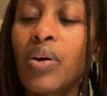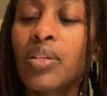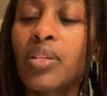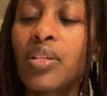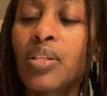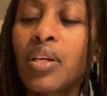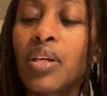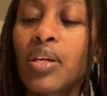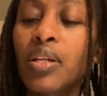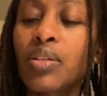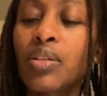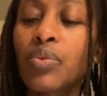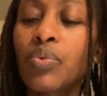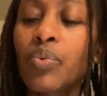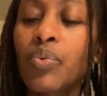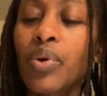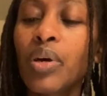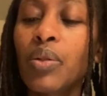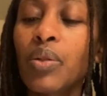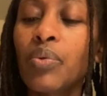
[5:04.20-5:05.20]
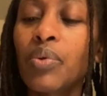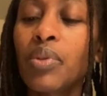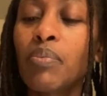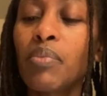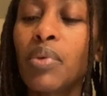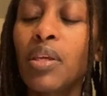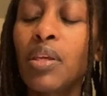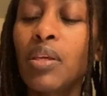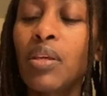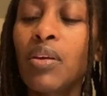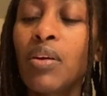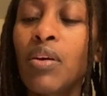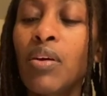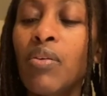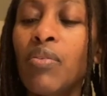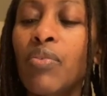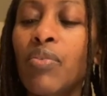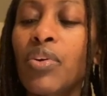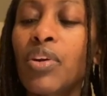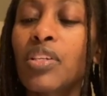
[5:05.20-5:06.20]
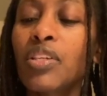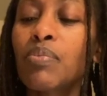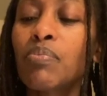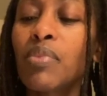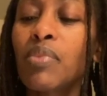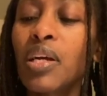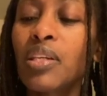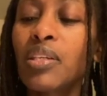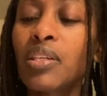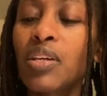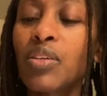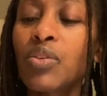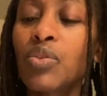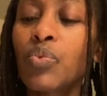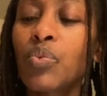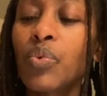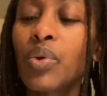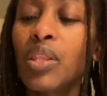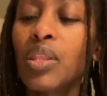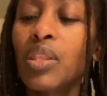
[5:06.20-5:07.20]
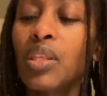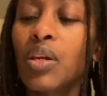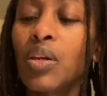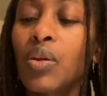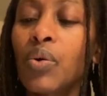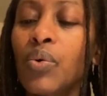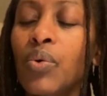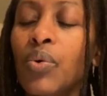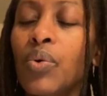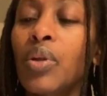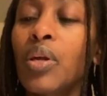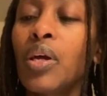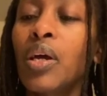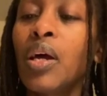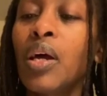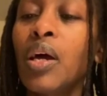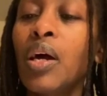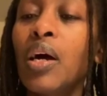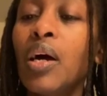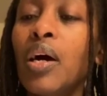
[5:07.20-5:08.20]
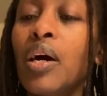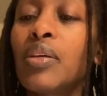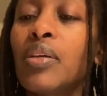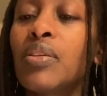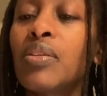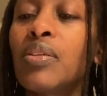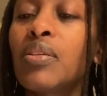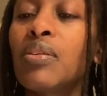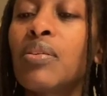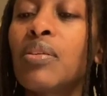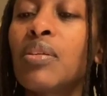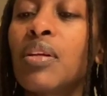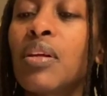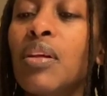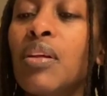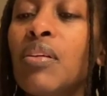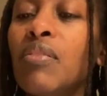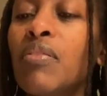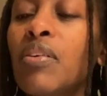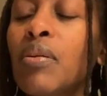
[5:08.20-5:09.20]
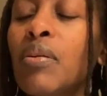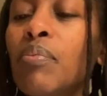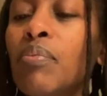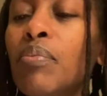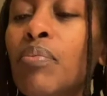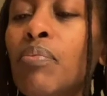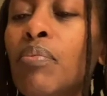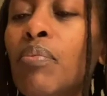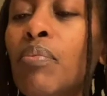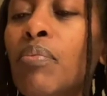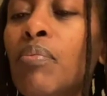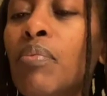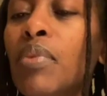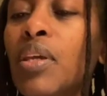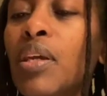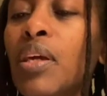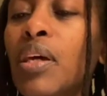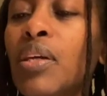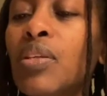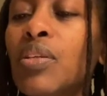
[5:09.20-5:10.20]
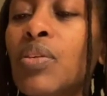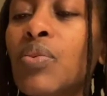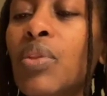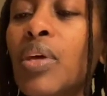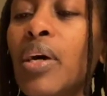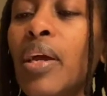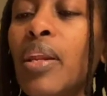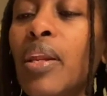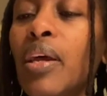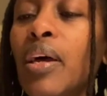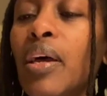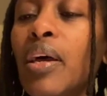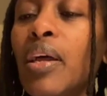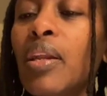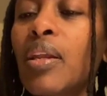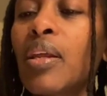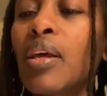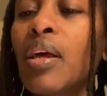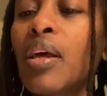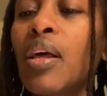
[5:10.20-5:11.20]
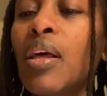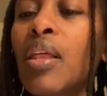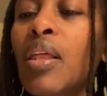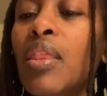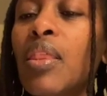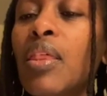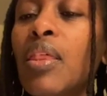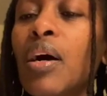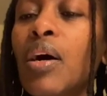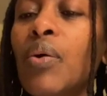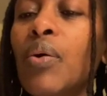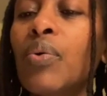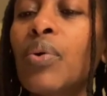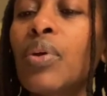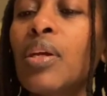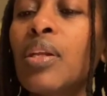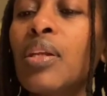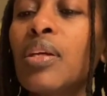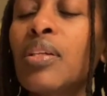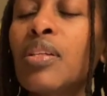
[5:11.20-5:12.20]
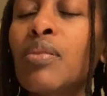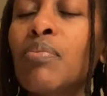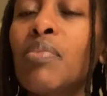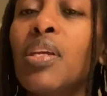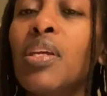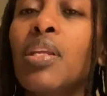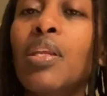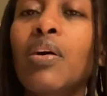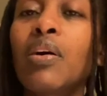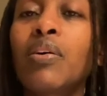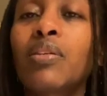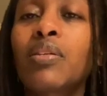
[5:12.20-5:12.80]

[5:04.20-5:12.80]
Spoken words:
dealt well with me, for as much as when the Lord has delivered me unto thine hand, thou killest me not.